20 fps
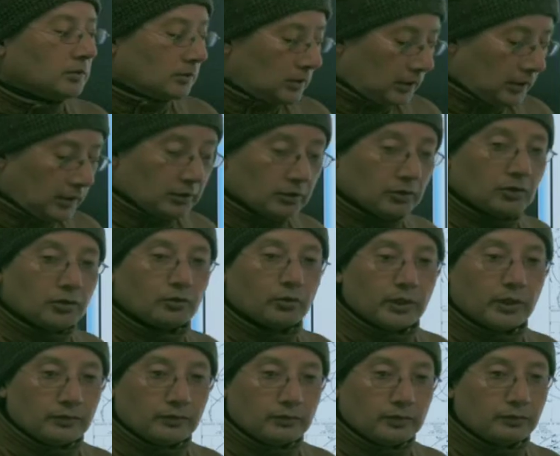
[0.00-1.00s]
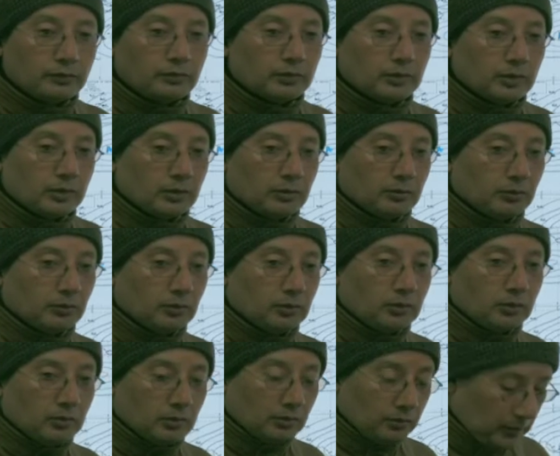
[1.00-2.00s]
taken on 25th
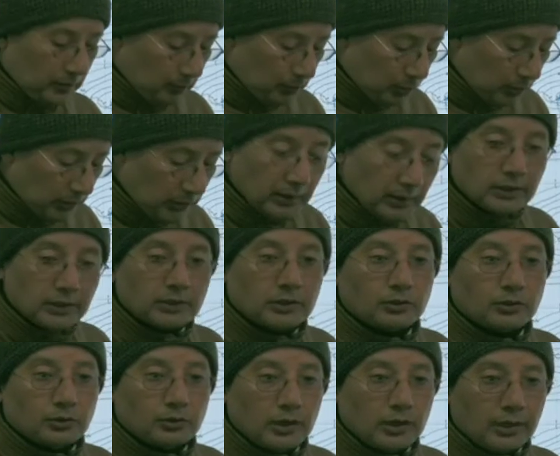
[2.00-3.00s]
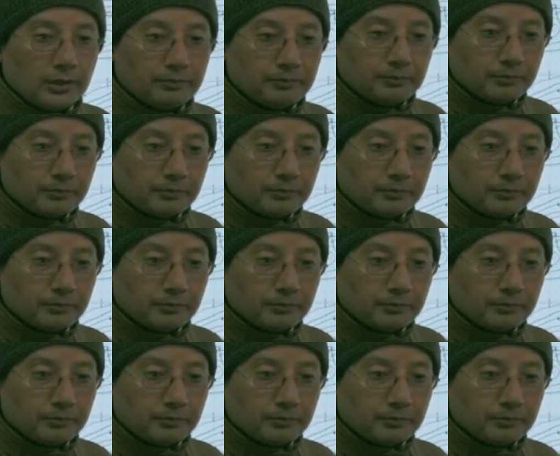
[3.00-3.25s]
February, that is today.